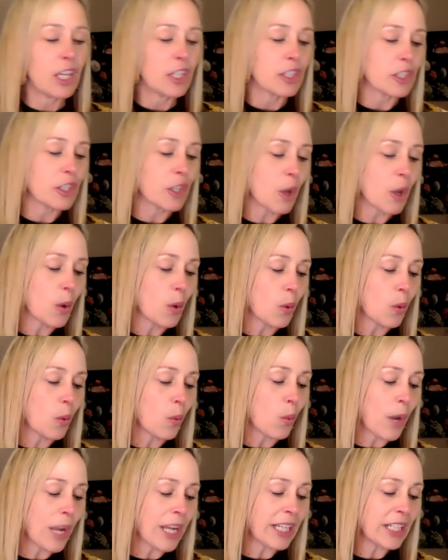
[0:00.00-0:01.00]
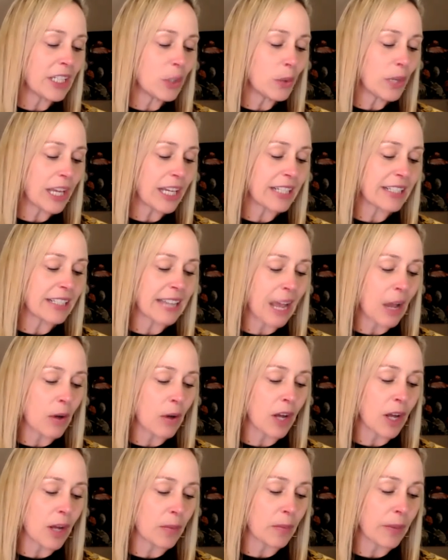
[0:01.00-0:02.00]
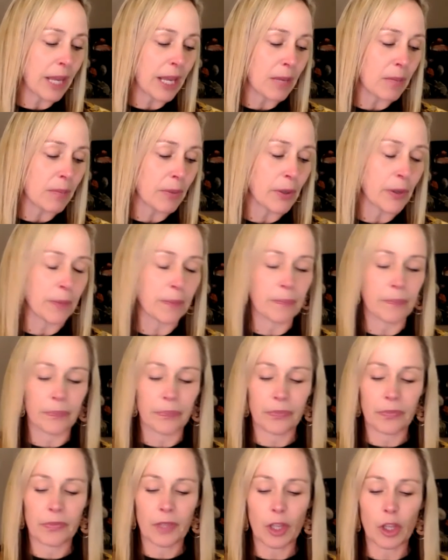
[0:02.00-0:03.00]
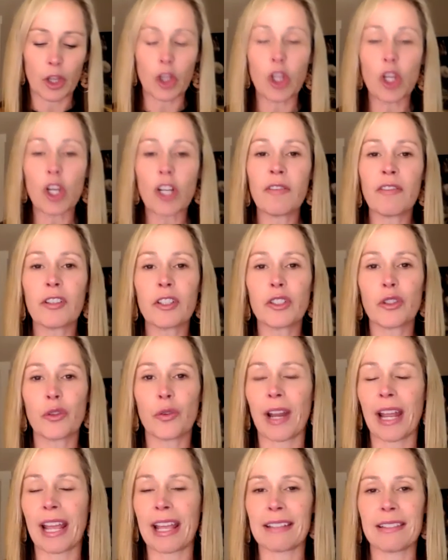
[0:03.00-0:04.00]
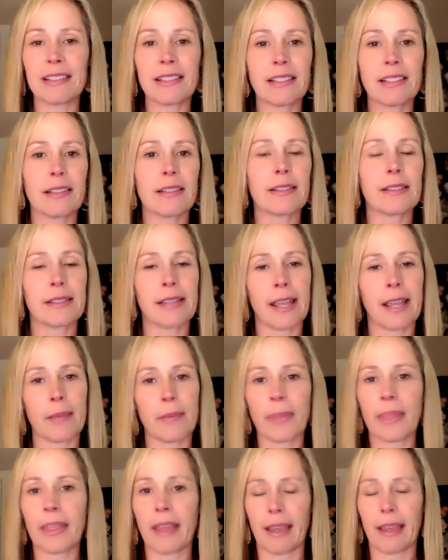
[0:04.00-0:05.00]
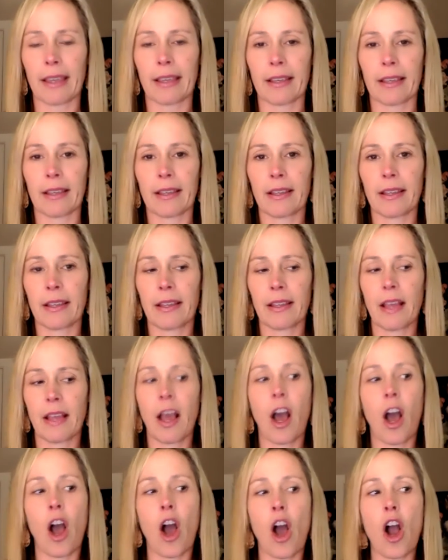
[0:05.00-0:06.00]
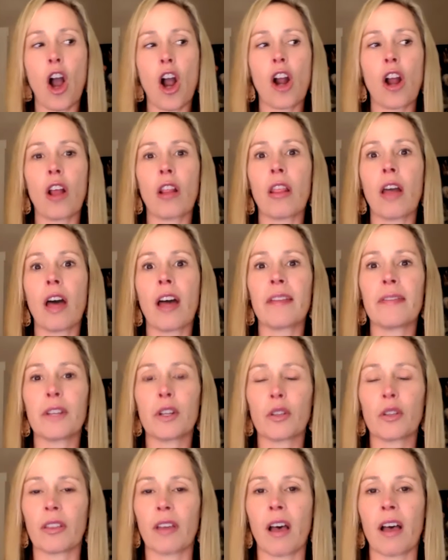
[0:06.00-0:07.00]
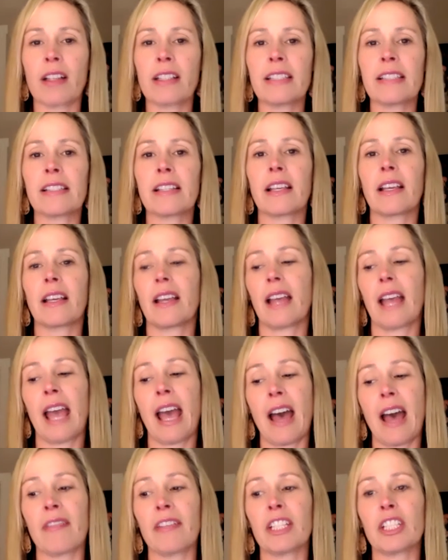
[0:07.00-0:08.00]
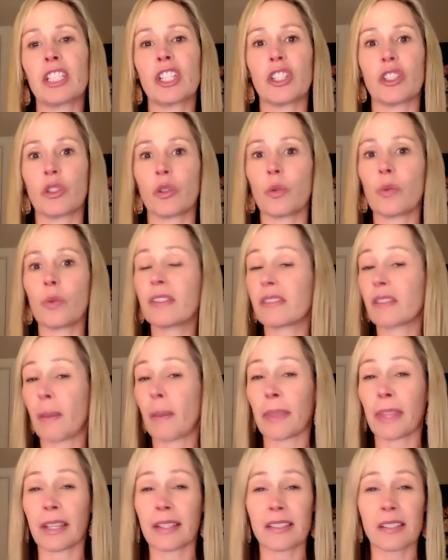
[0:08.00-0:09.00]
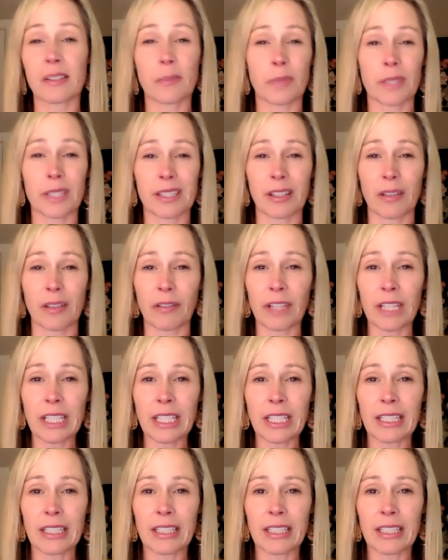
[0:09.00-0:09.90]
So when you get it down on paper, look for trends, same thing. Are a lot of your thoughts having to do with something specific?